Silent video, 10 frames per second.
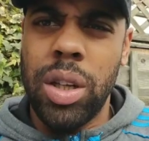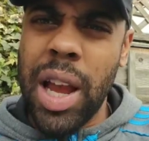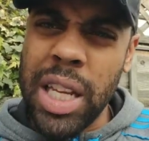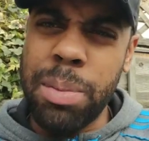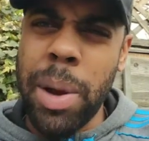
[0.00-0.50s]
The
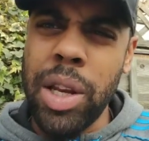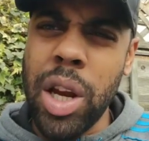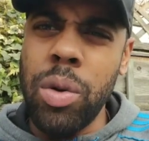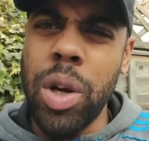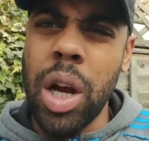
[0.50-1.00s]

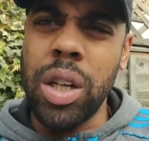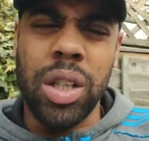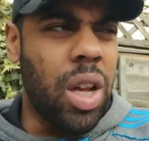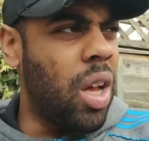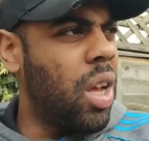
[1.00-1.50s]
Espanyol
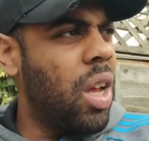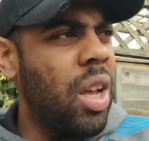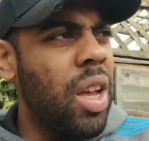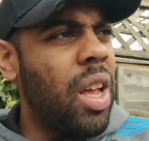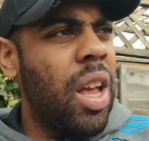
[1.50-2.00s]
youngster
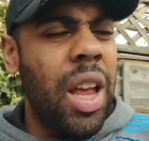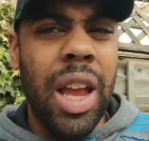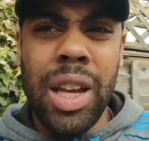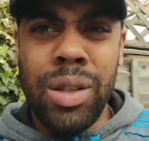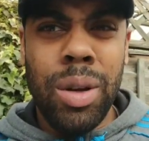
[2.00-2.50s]

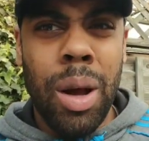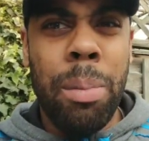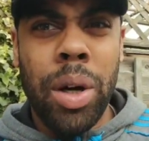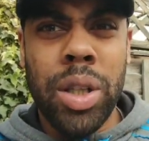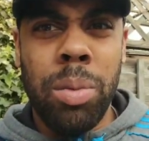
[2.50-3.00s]
is a
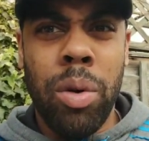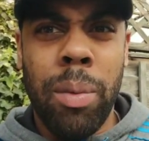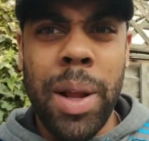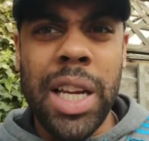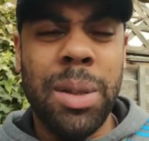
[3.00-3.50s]
possible
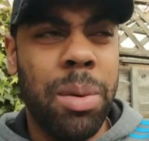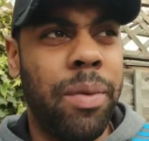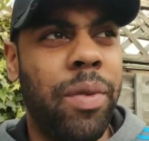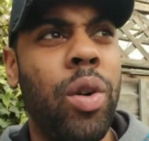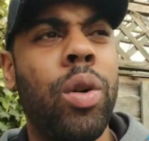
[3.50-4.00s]

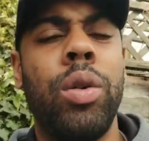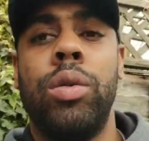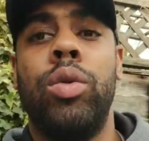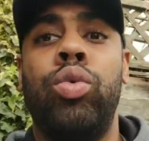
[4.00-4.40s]
replacement for...